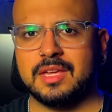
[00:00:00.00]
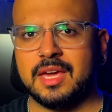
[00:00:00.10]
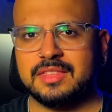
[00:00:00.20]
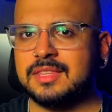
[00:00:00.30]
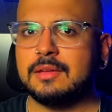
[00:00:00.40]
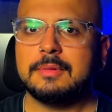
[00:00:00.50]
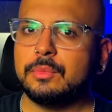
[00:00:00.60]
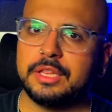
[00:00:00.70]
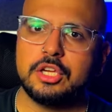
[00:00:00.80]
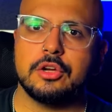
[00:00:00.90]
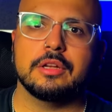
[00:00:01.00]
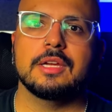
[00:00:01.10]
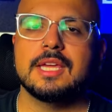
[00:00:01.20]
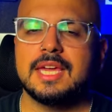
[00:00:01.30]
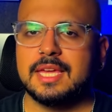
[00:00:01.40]
I think that would be really good.
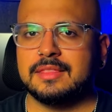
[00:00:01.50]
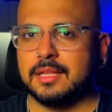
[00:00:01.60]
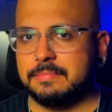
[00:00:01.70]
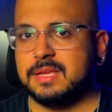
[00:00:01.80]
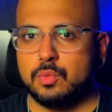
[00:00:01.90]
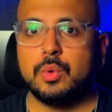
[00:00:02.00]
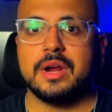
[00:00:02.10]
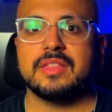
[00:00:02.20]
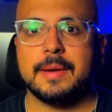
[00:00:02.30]
That'd be where